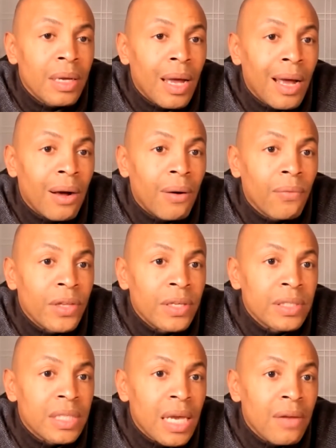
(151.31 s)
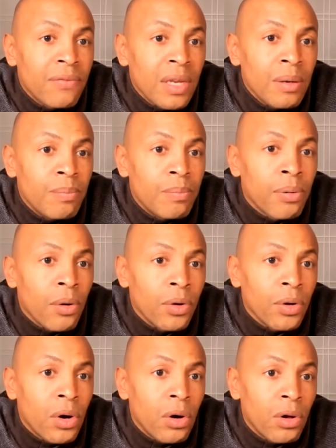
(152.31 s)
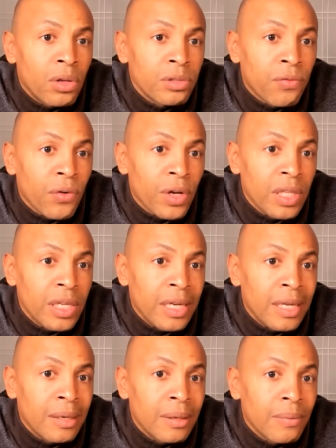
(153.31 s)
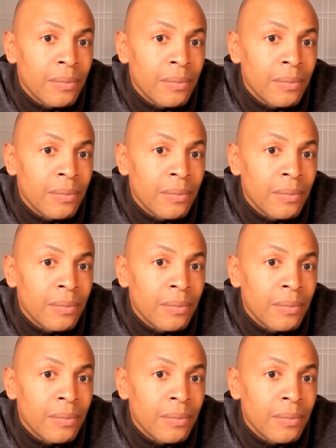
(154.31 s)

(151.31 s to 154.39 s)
health and safety protocols for cleaning.